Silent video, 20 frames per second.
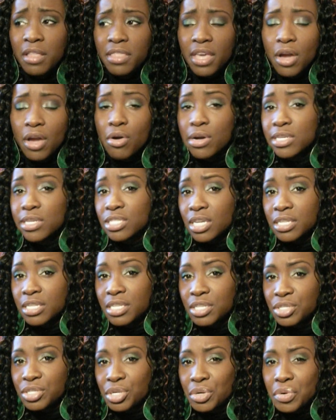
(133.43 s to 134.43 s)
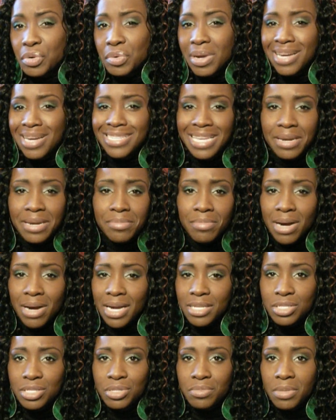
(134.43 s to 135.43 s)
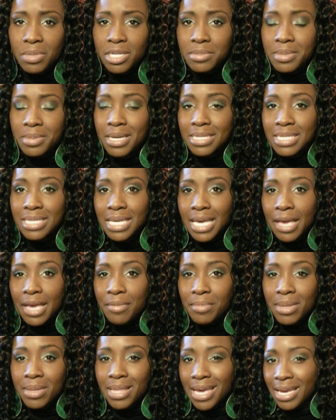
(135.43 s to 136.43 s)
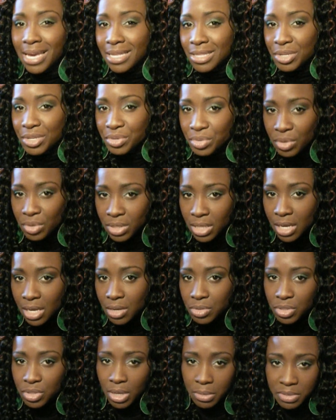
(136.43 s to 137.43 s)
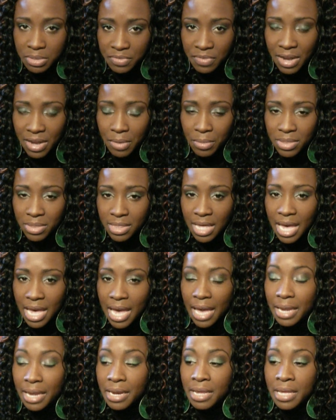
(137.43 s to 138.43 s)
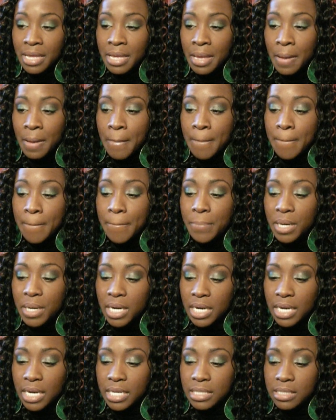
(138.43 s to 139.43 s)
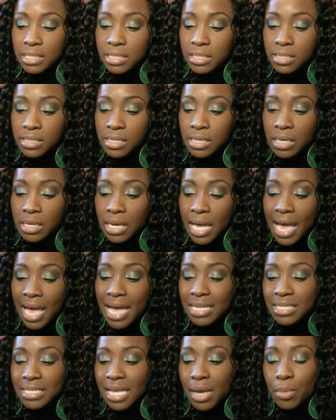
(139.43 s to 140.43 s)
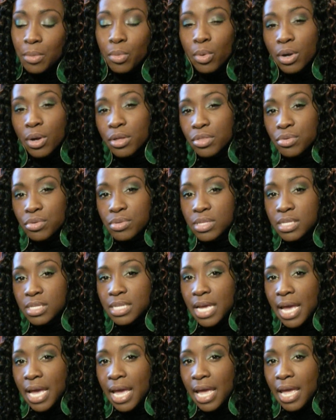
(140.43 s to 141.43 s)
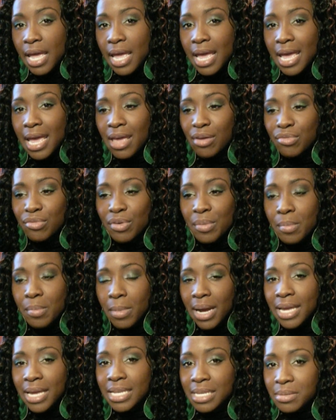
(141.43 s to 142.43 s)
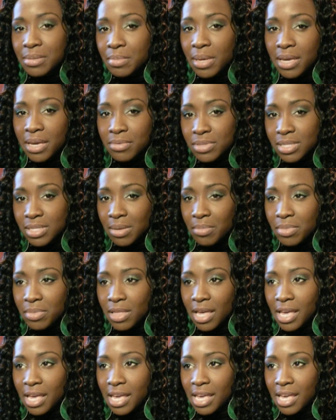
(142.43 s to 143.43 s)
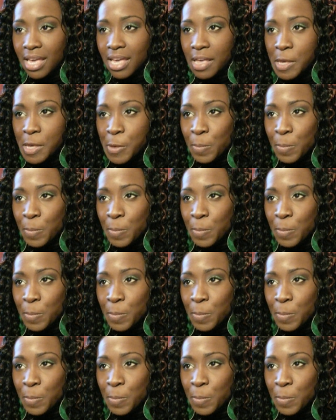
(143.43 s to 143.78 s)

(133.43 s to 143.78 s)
The orange undertone I didn't mind too much because it gave me like a little glow, so I was fine with that. But as I wore it through the day, it reminded me of something.